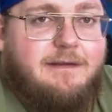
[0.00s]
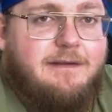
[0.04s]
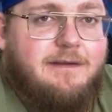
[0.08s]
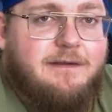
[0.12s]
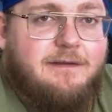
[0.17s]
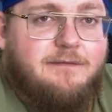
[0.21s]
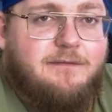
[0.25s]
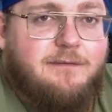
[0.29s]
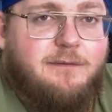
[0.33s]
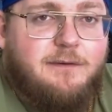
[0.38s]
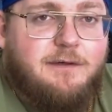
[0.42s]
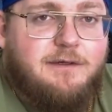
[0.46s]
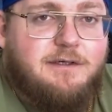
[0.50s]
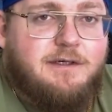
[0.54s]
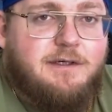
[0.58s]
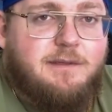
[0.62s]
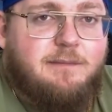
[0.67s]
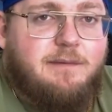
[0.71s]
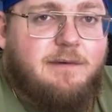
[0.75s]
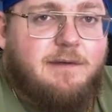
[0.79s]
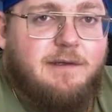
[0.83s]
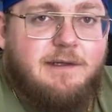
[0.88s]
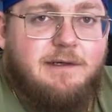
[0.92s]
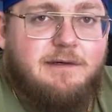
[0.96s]
The
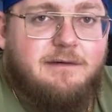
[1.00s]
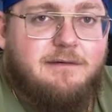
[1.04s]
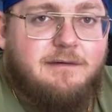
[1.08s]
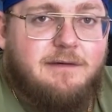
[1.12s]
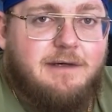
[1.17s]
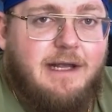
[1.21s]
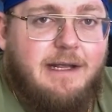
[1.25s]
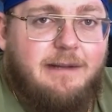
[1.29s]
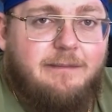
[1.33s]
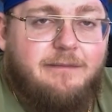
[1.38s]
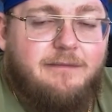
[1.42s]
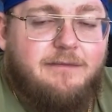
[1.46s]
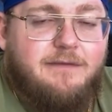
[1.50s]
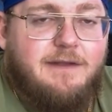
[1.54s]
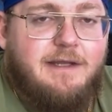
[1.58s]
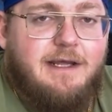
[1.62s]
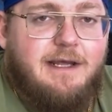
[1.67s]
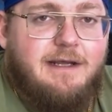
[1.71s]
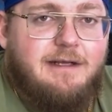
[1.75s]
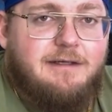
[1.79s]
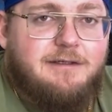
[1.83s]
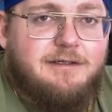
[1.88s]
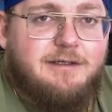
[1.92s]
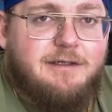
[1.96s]
unfortunate political
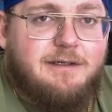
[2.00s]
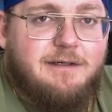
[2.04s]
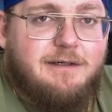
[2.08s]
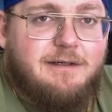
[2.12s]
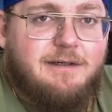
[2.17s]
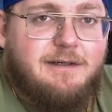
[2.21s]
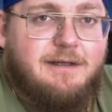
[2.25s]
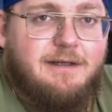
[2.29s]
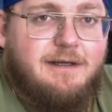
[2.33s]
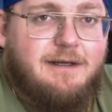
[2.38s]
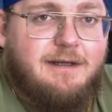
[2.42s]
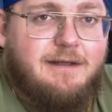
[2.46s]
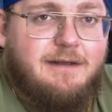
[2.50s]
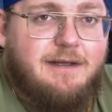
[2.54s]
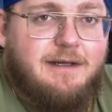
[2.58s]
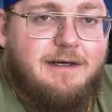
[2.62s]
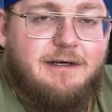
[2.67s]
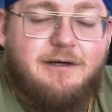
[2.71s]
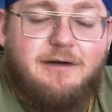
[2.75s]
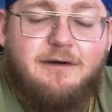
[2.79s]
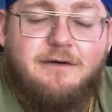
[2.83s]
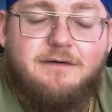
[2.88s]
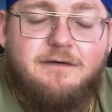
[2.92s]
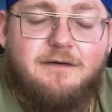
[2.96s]
gamification that
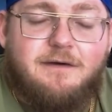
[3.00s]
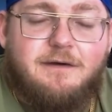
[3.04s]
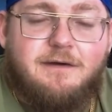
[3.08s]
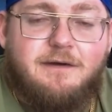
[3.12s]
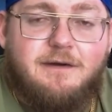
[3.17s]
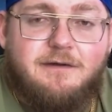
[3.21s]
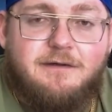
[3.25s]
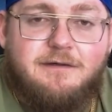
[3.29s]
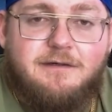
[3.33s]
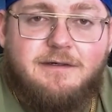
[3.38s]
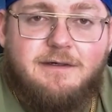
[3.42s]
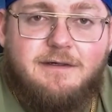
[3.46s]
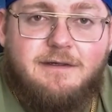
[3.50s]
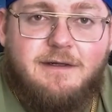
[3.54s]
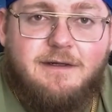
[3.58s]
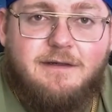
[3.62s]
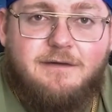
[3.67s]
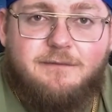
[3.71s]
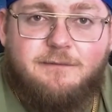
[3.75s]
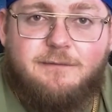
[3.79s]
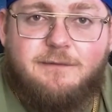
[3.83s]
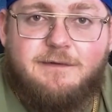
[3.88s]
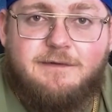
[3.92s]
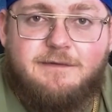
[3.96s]
occurs in our country
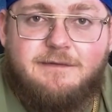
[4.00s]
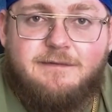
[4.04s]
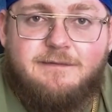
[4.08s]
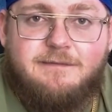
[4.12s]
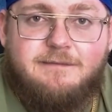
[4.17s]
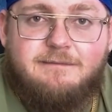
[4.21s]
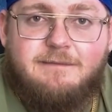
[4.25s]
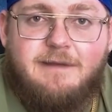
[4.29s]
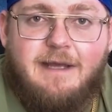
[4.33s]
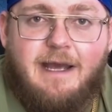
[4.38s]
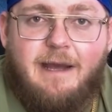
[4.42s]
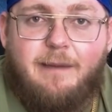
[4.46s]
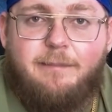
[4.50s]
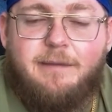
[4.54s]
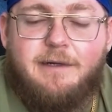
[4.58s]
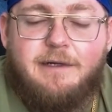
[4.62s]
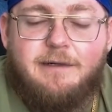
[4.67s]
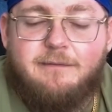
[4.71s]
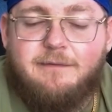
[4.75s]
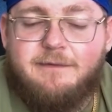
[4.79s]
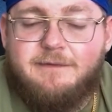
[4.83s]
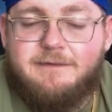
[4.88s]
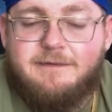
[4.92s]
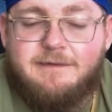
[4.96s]
is what's
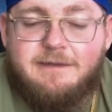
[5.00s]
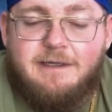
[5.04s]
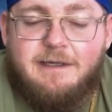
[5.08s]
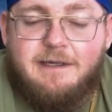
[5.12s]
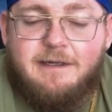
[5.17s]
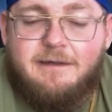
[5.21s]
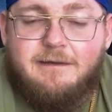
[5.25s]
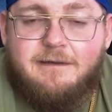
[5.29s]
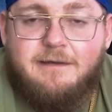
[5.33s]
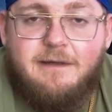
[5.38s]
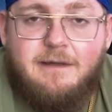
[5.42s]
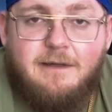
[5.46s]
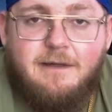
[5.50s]
happening once again.